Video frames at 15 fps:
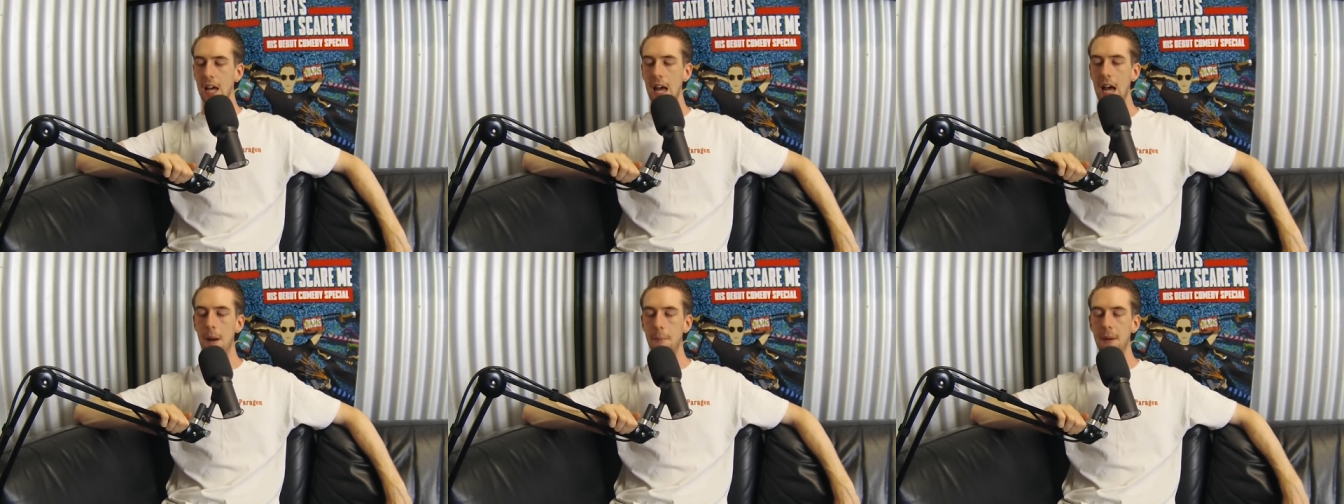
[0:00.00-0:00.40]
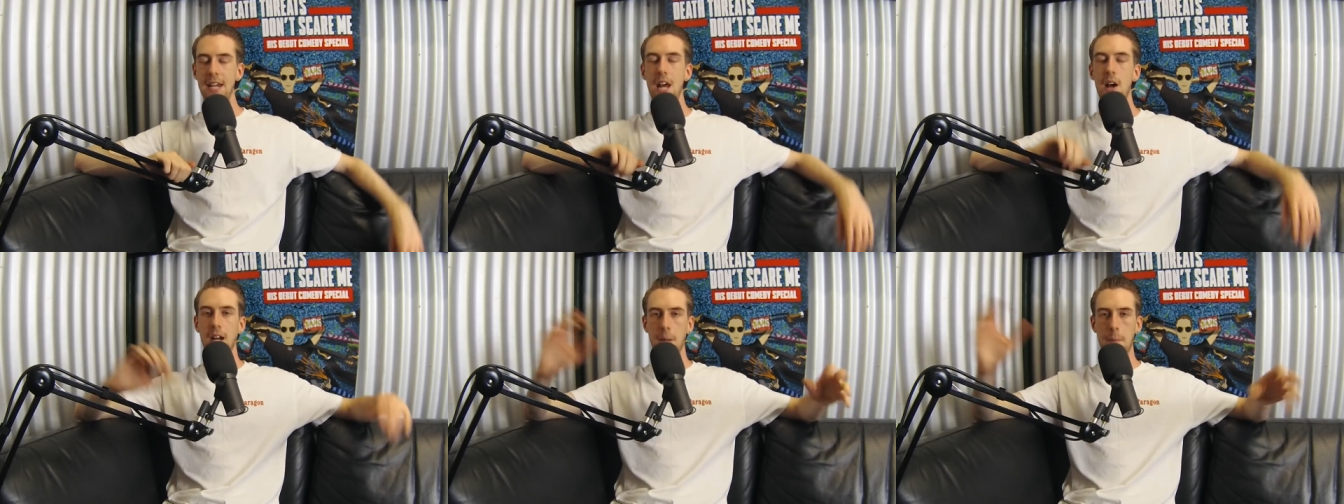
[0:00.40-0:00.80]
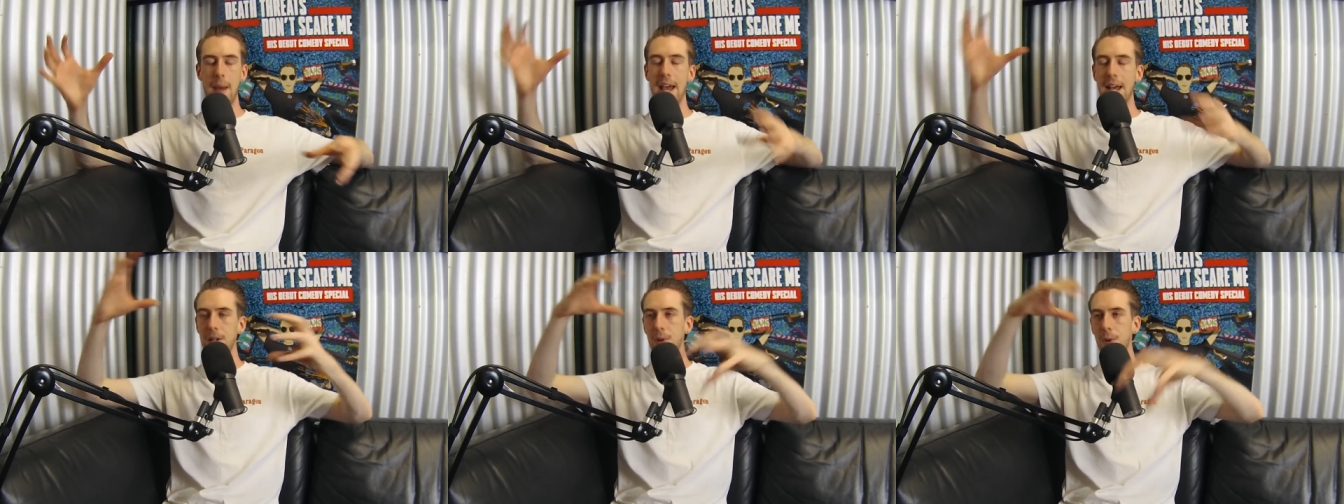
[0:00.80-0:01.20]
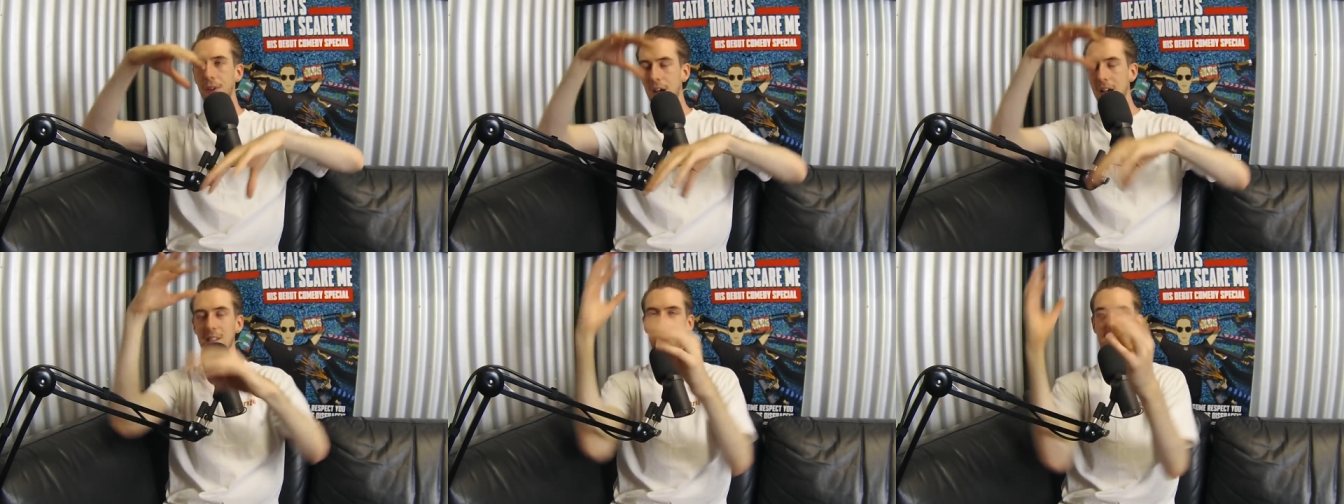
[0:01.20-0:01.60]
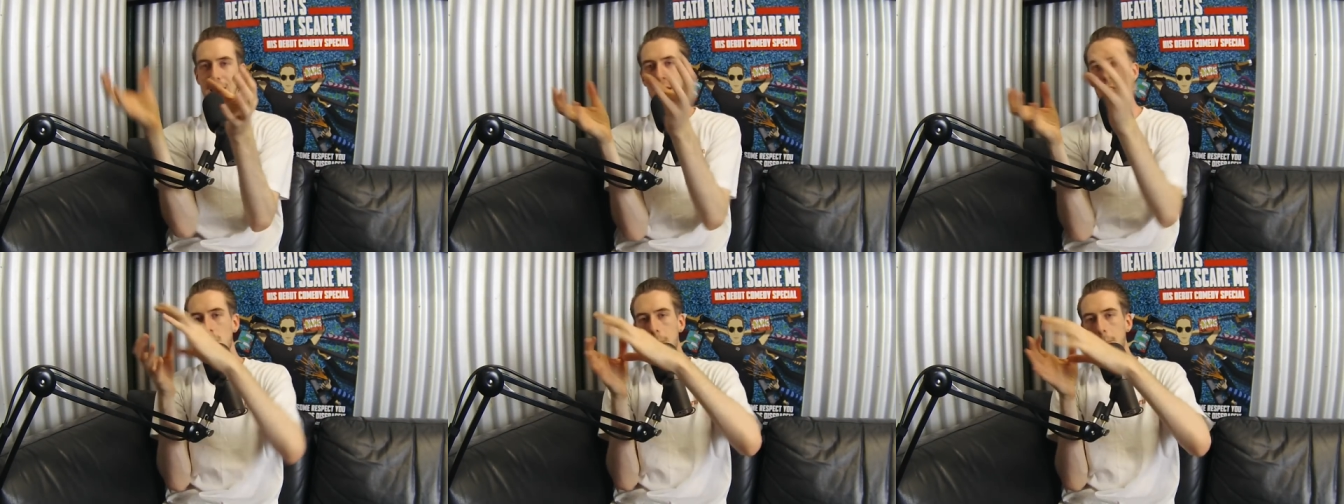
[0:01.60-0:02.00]
Uh, but now I can pack it all nicely
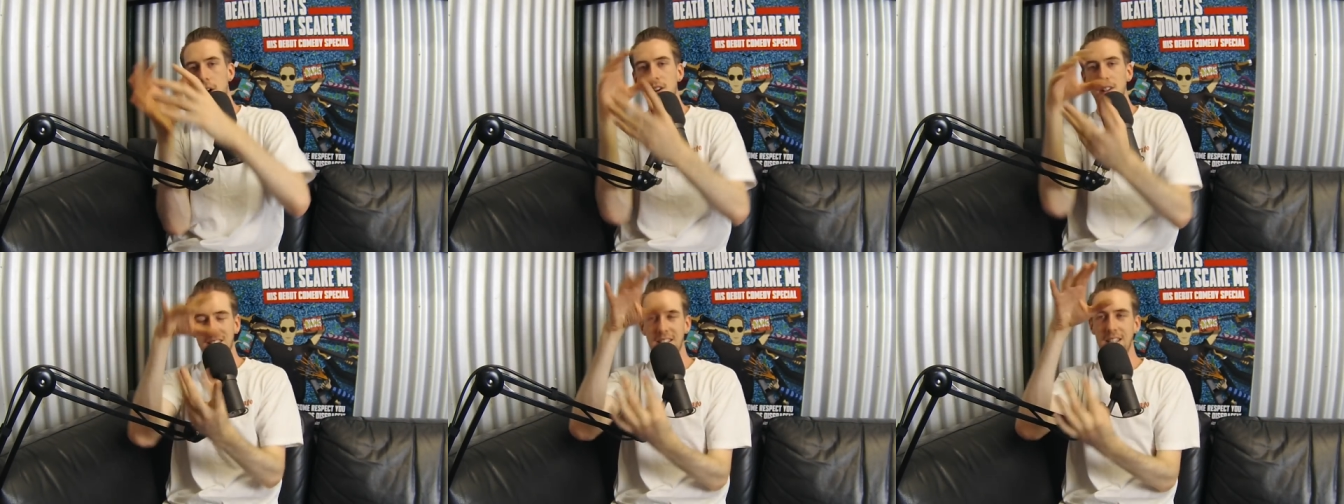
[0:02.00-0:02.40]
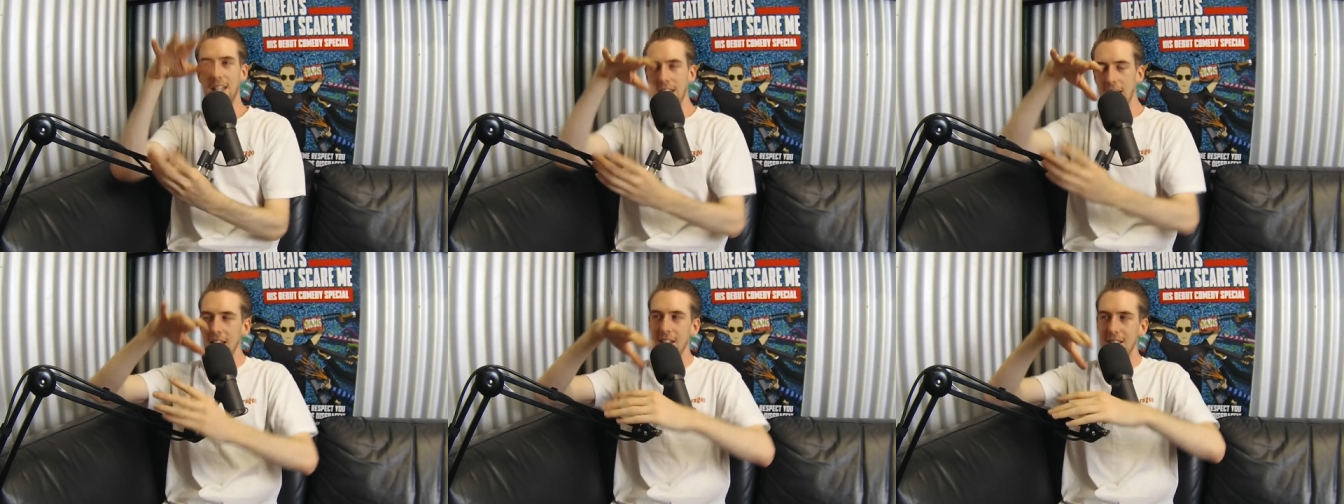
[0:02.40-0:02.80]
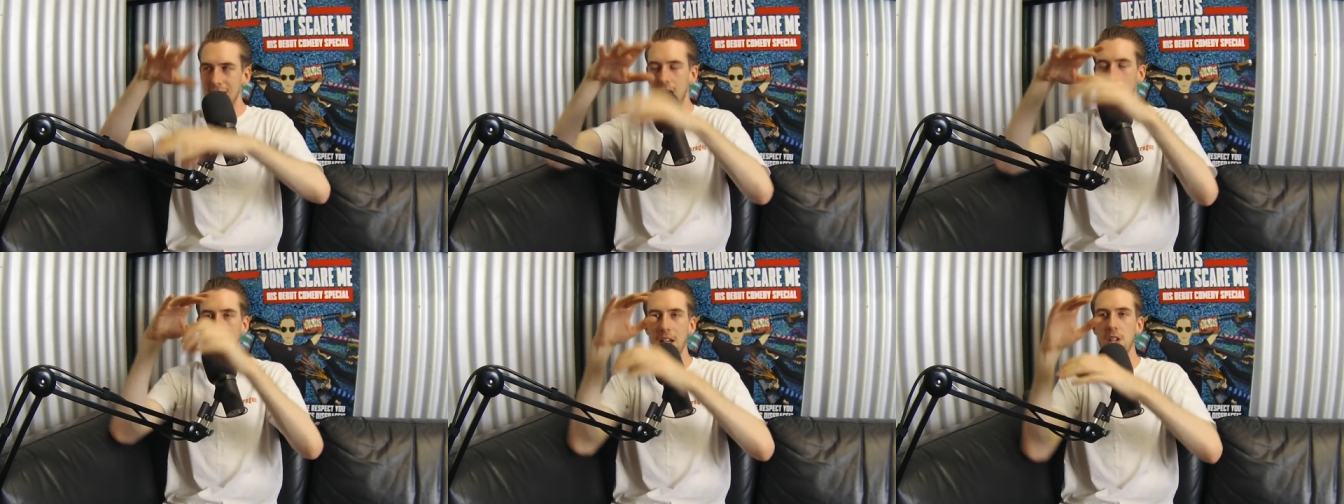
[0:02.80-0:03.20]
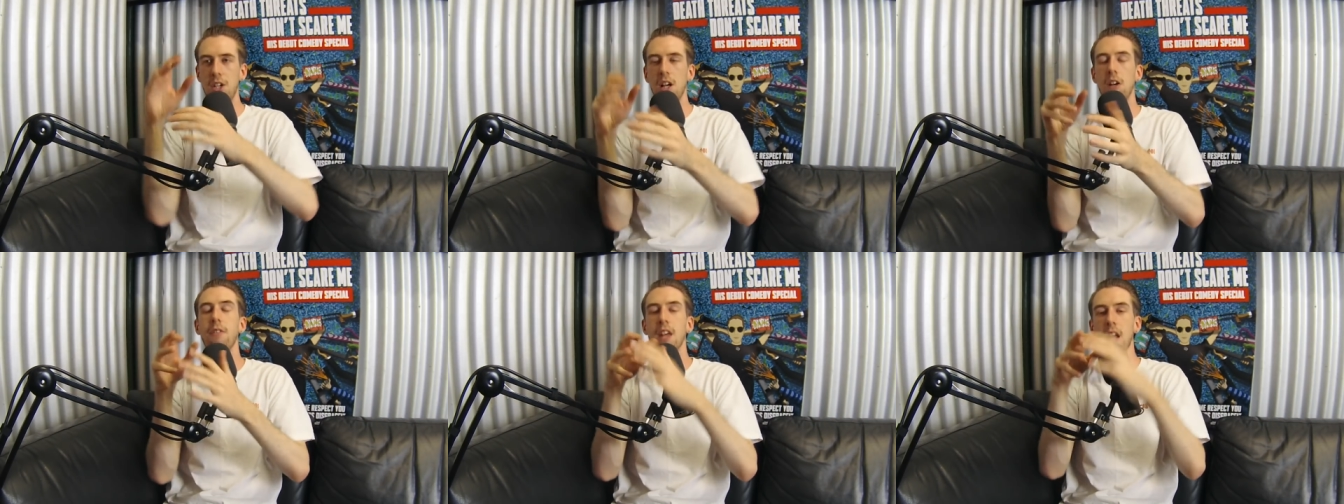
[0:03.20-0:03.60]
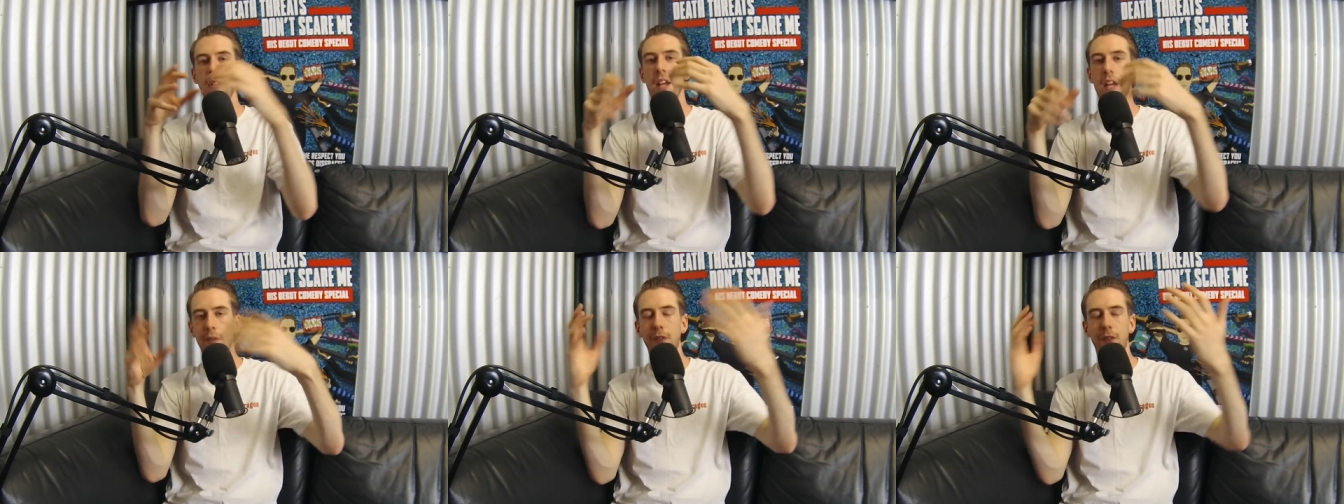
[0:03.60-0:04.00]
into a box, and then it can sit on my shelf, and I'll
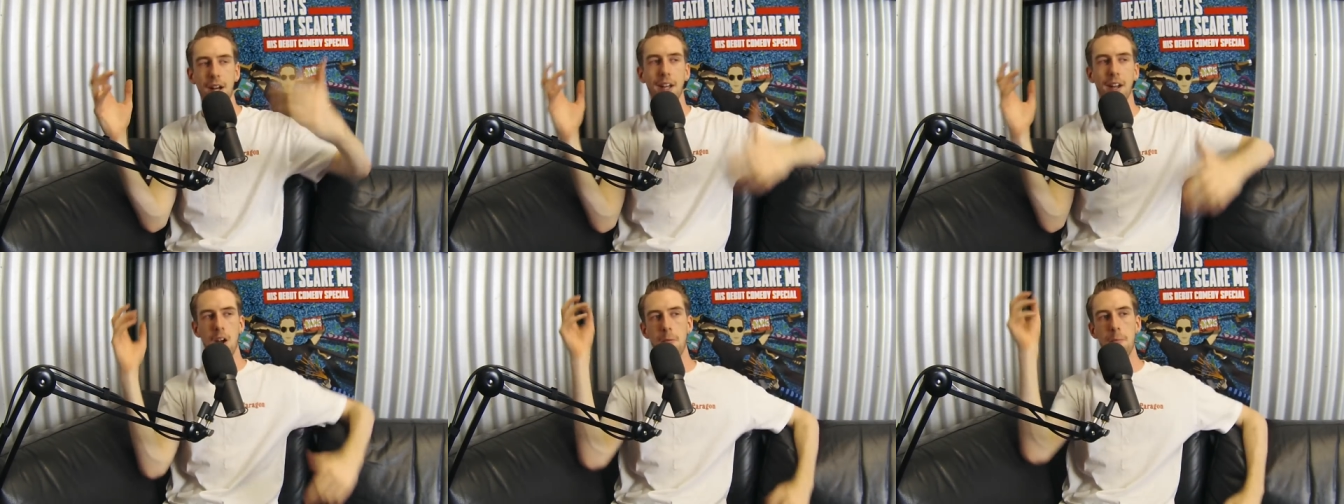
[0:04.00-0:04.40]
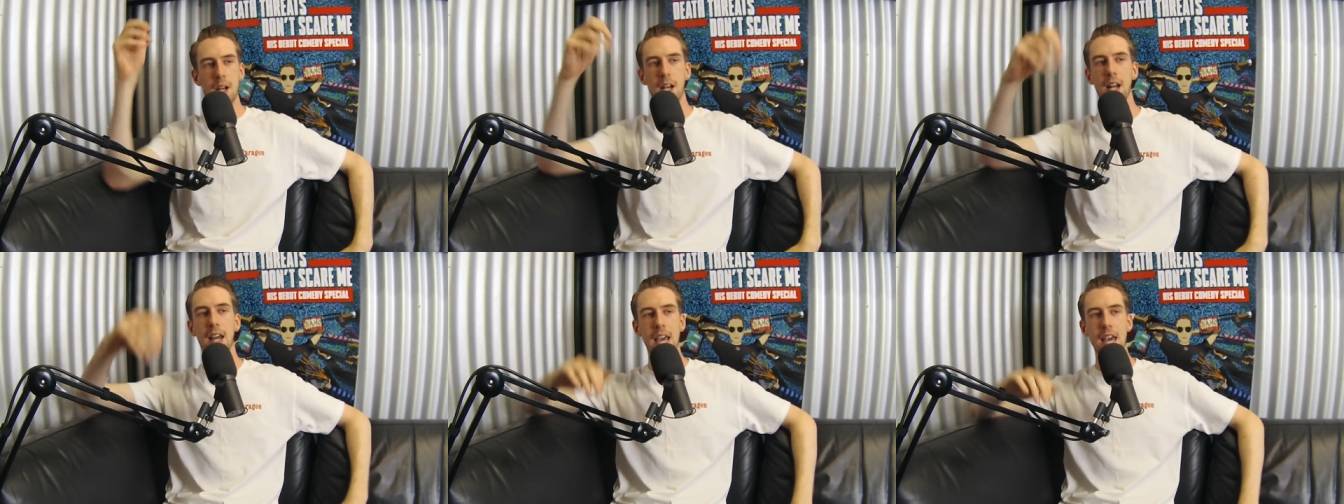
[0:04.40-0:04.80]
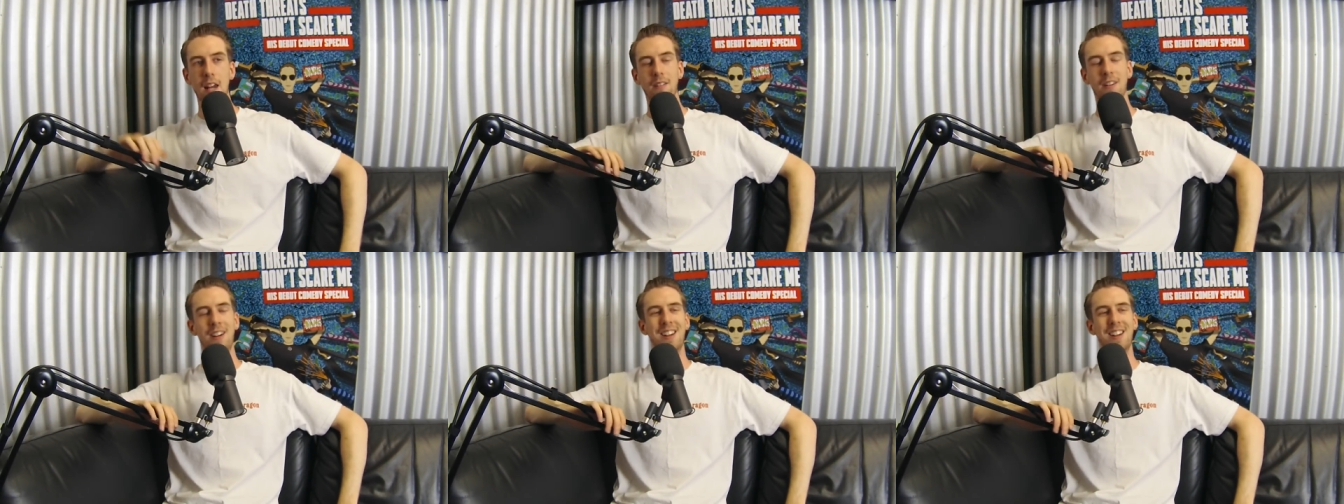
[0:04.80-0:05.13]
never fucking open it again.